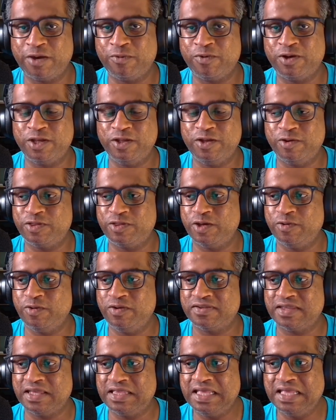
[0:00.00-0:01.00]
I want to note though
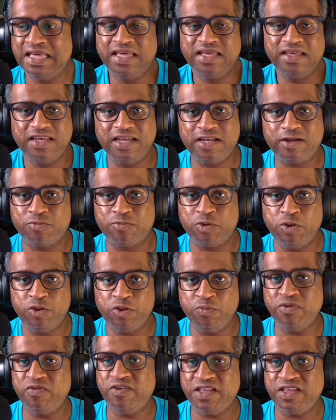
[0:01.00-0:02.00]
is that, you know, the
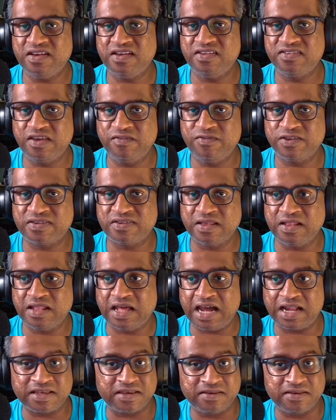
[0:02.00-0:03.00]
movie does give us a
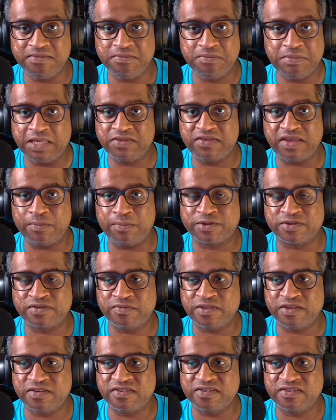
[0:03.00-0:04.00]
lot of examples of
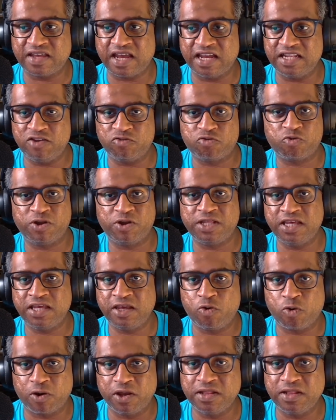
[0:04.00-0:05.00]
this society treating
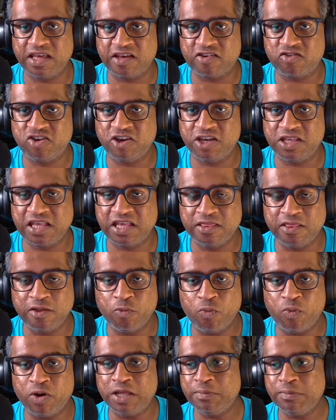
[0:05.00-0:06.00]
Corey like shit. In the
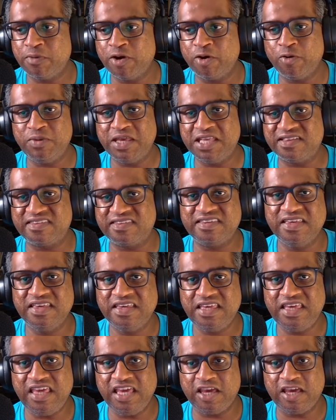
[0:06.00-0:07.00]
one moment
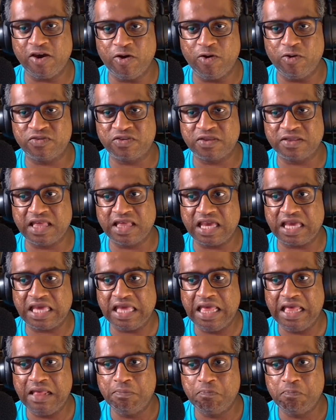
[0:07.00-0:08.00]
he goes and like
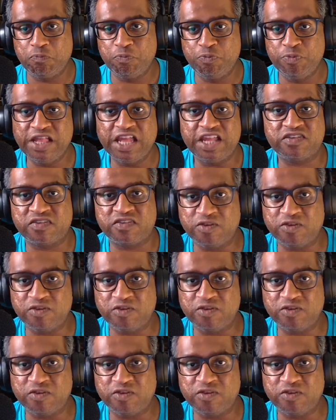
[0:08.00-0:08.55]
lets